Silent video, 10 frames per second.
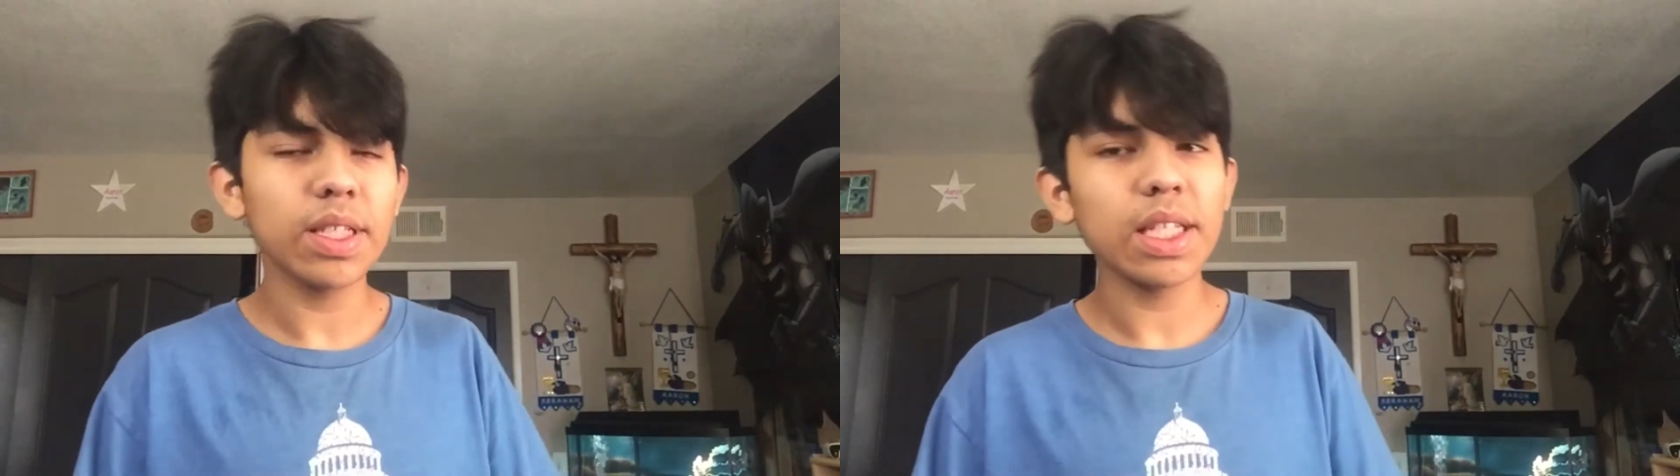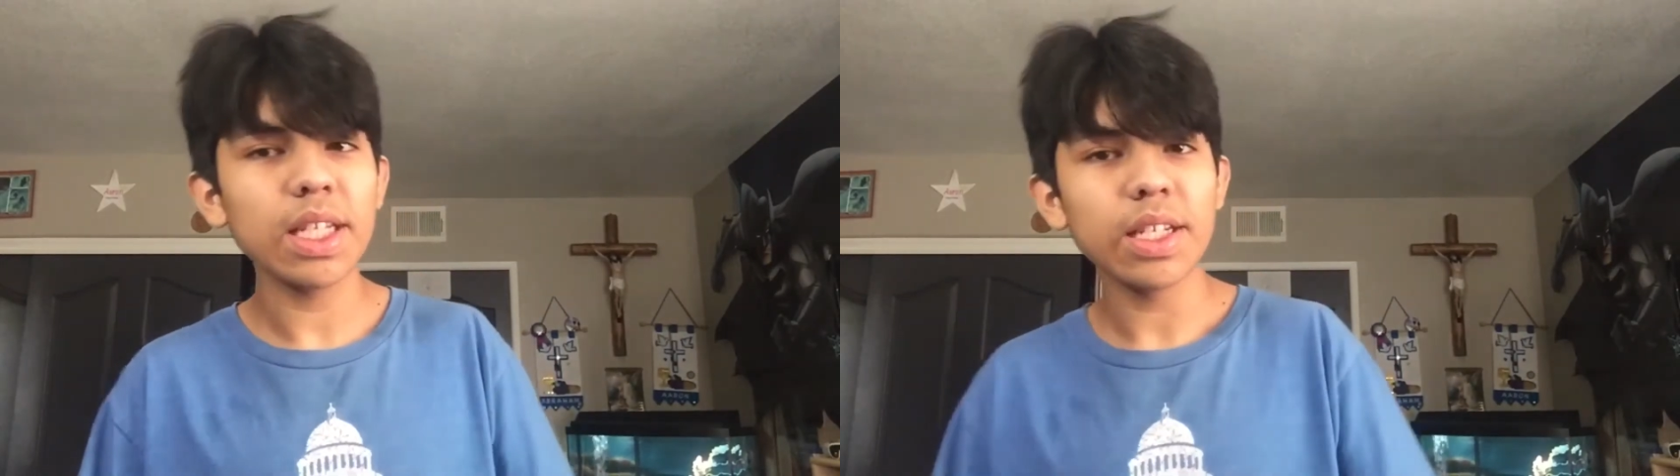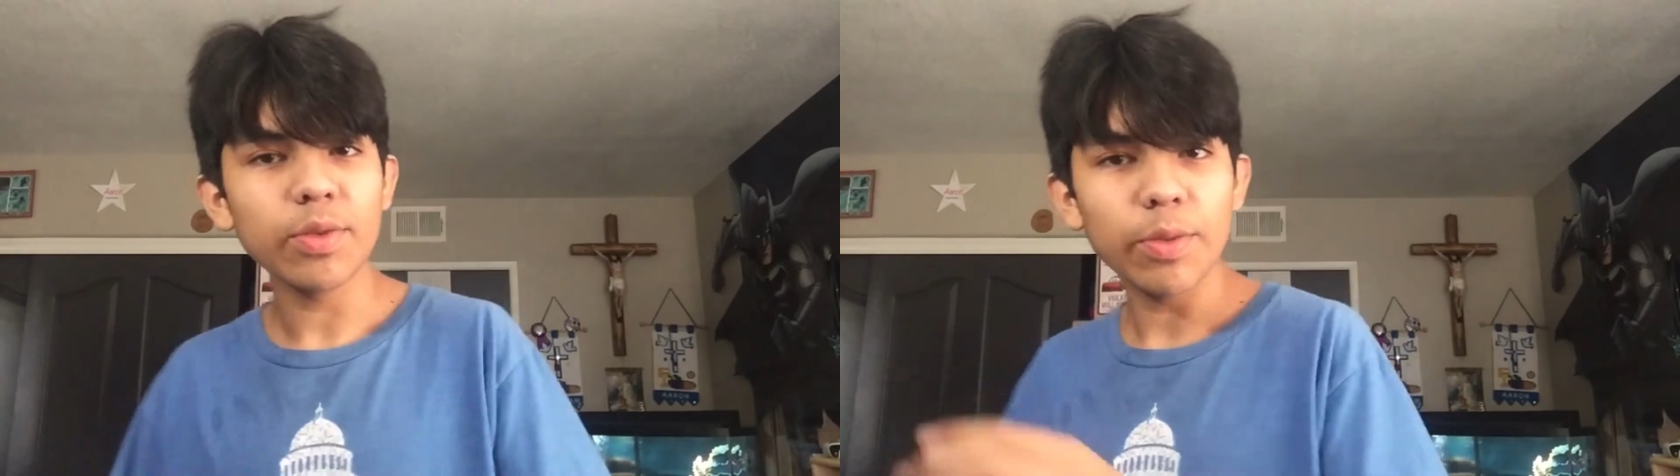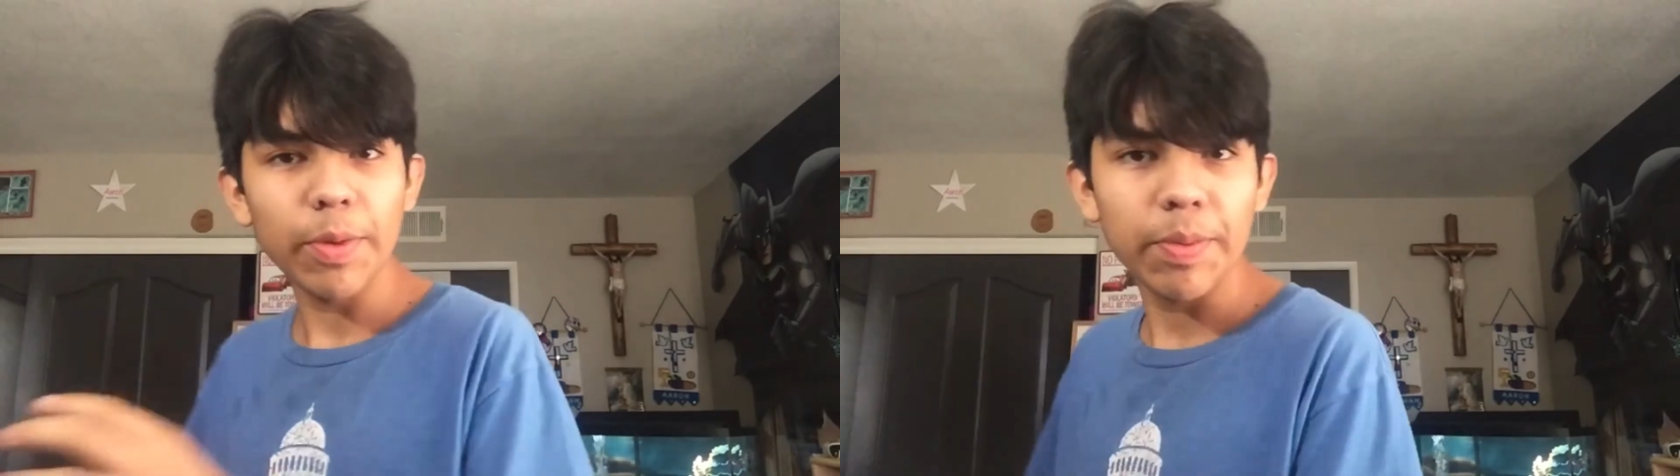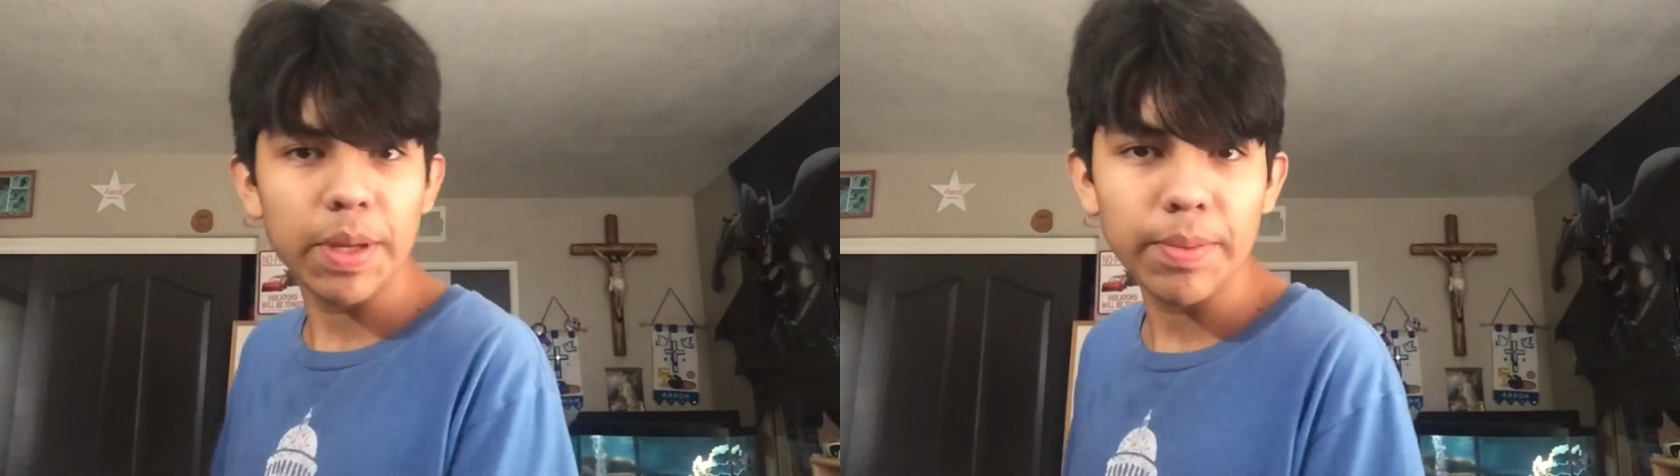these group
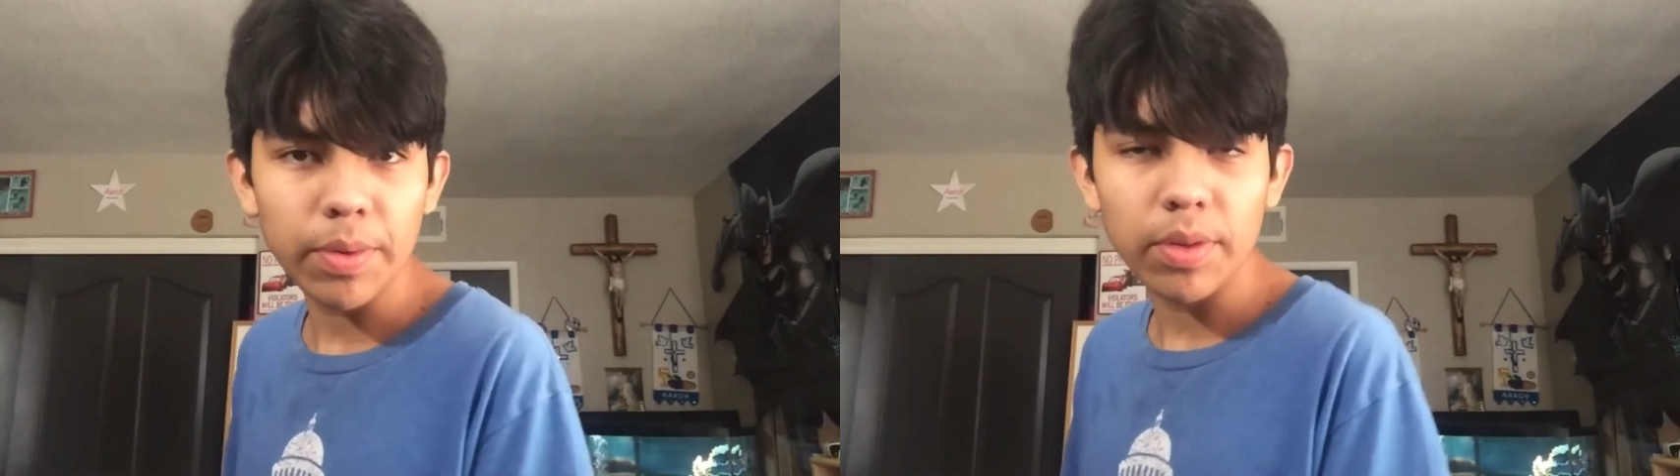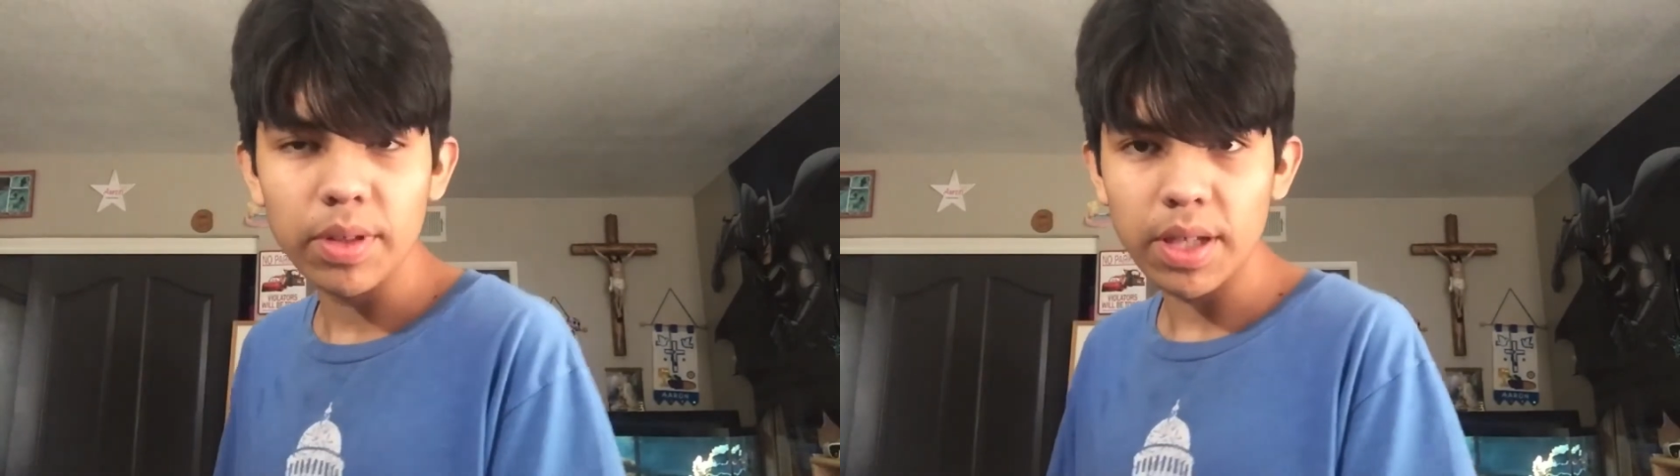of people